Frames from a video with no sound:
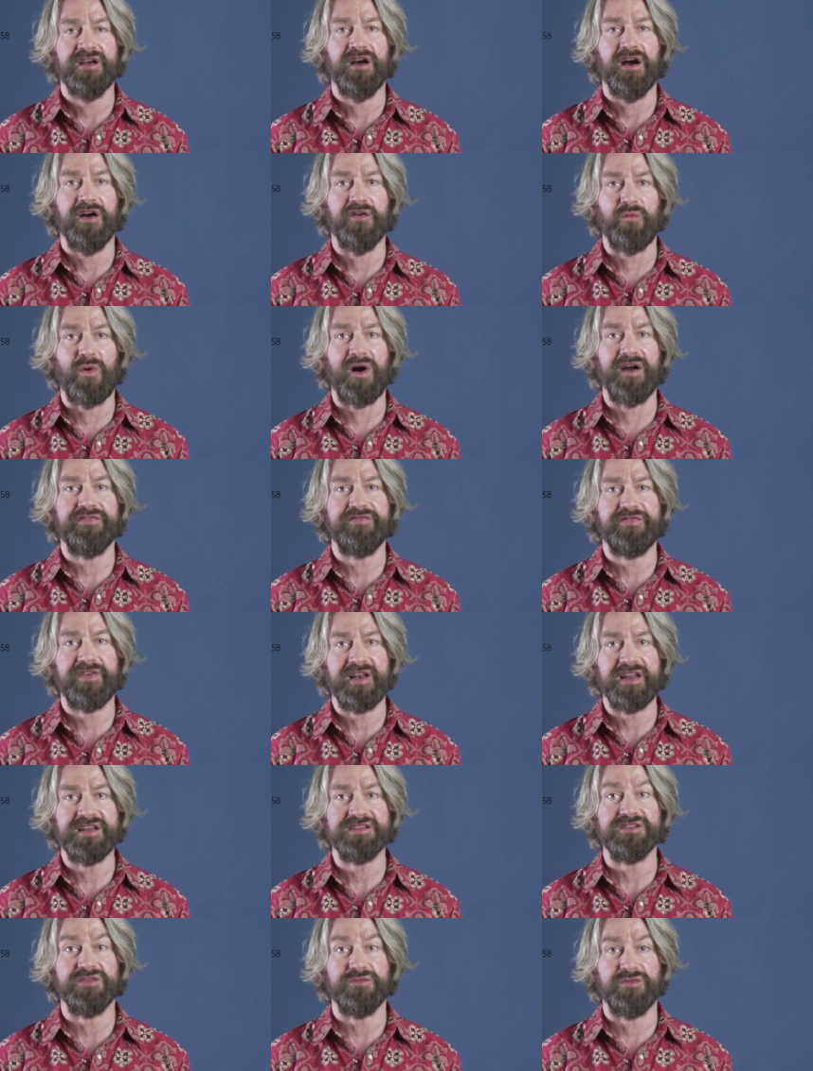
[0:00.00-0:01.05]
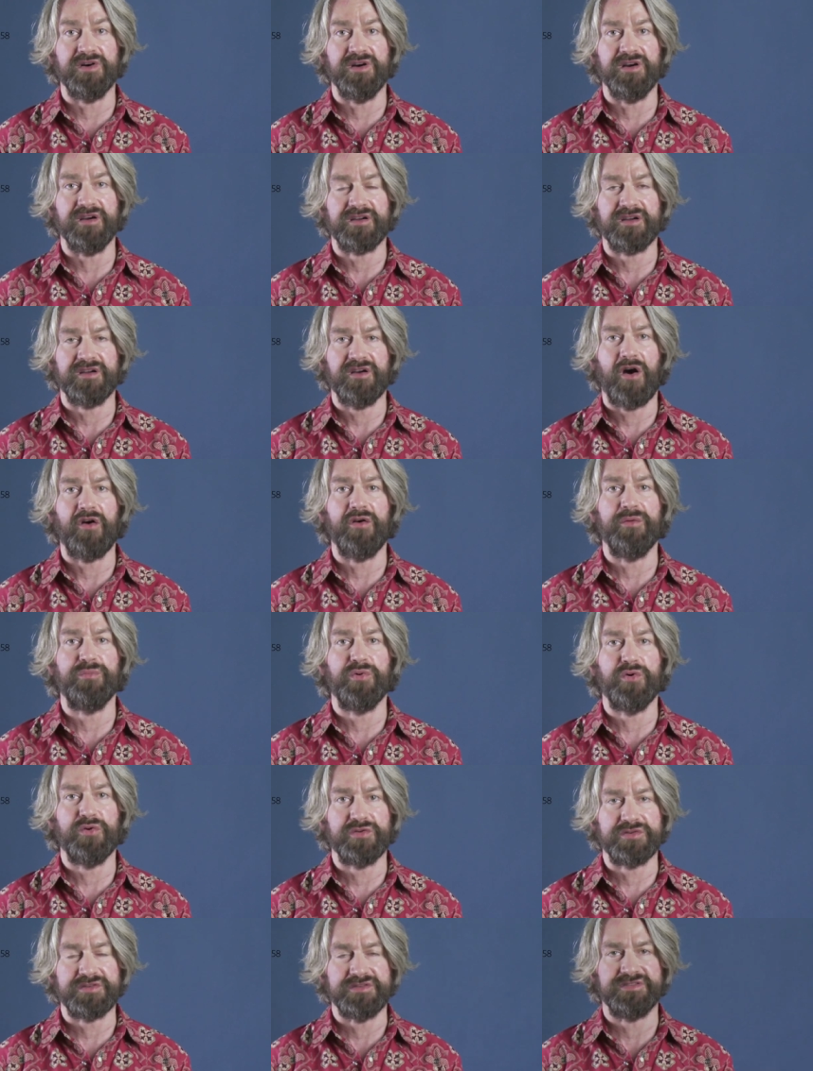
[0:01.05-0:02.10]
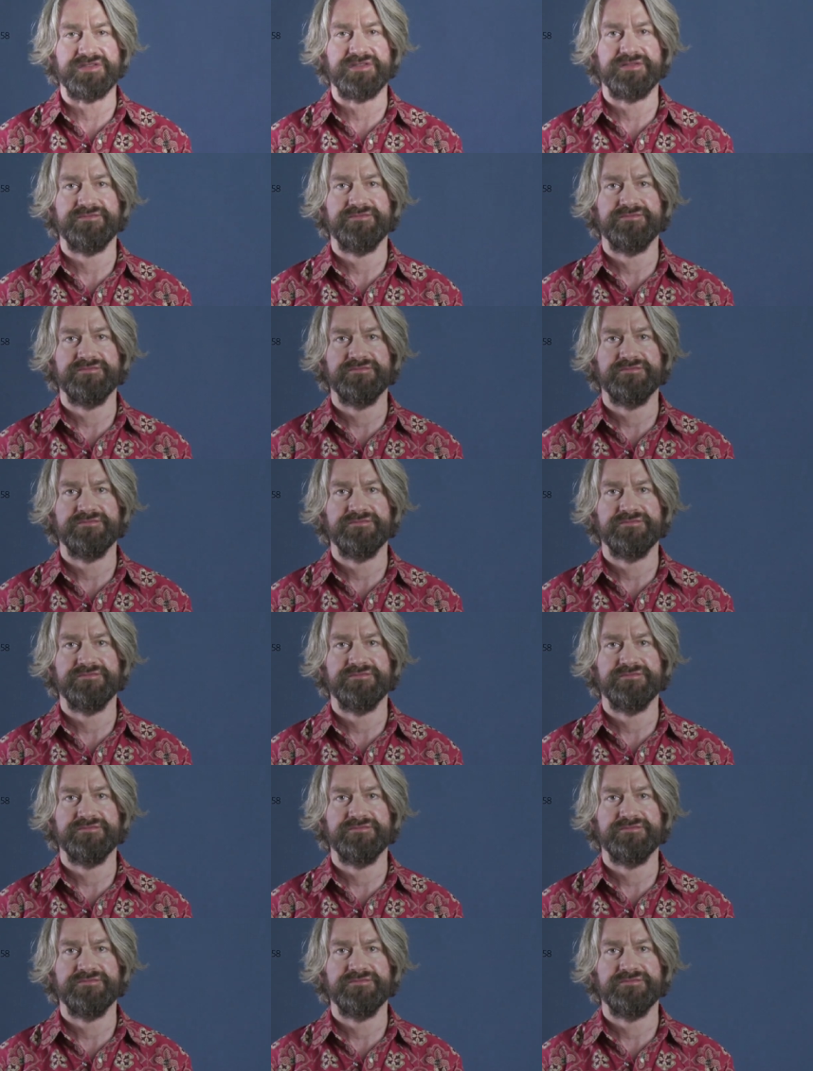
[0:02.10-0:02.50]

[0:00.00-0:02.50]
of why feelings at work are important.